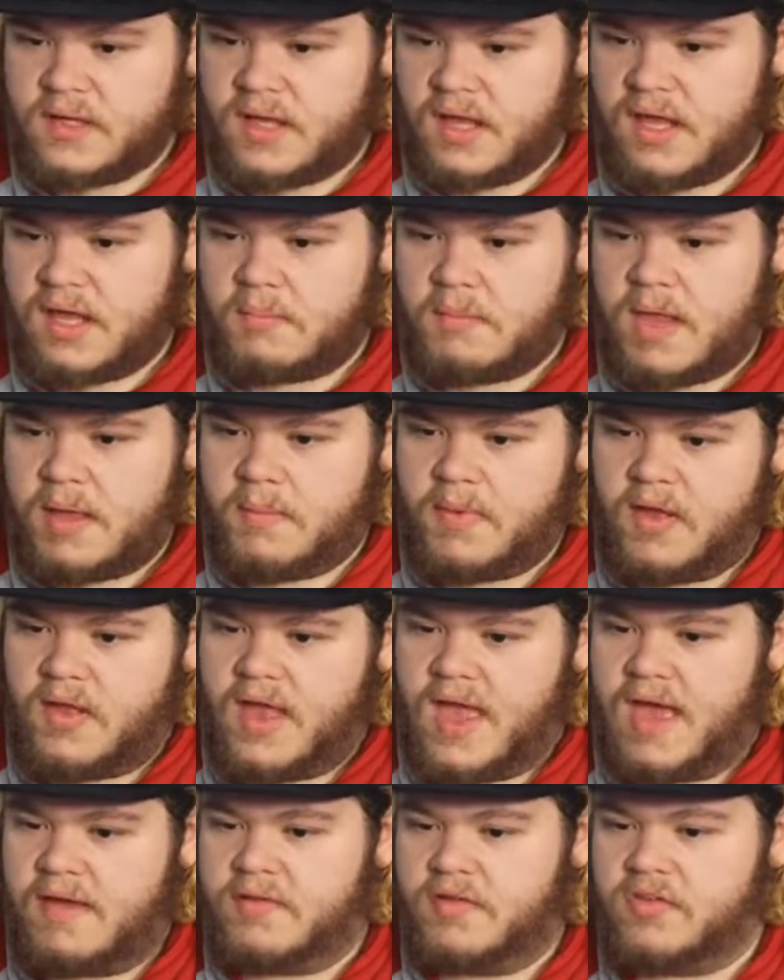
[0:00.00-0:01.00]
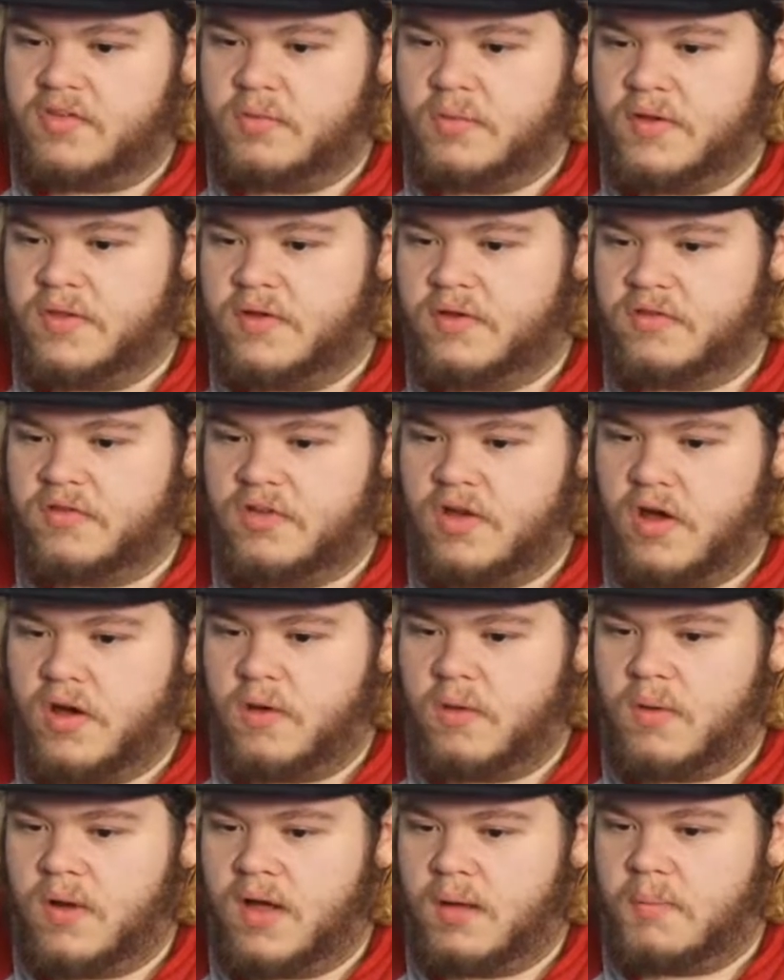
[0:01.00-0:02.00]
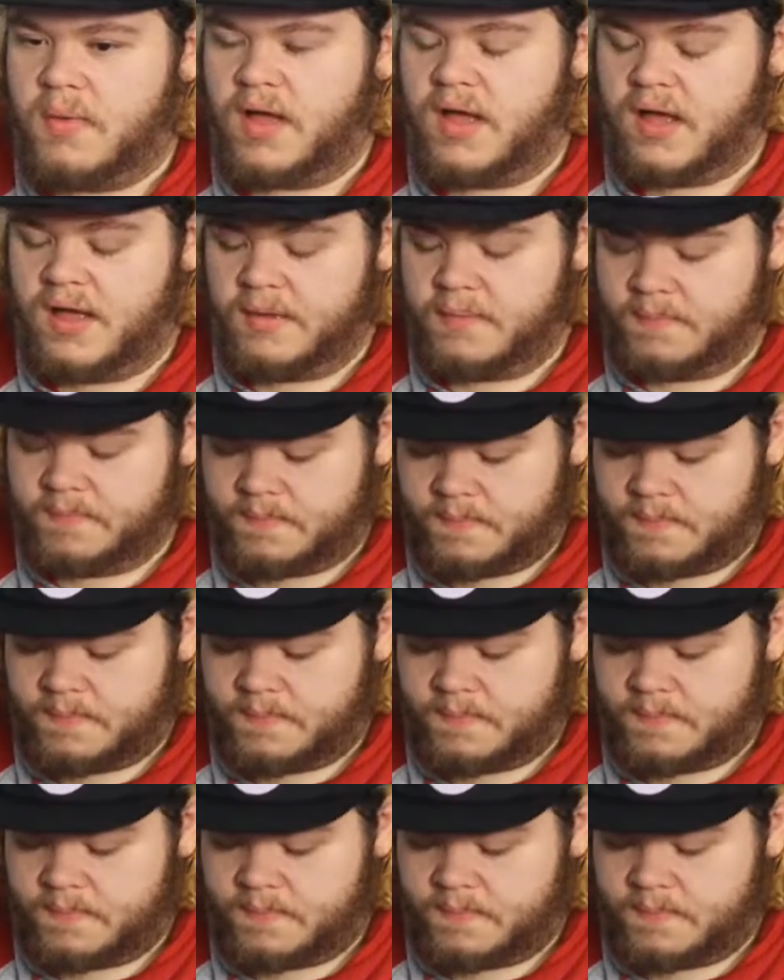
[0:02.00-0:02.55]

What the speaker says: And maybe I'll have it to where there's no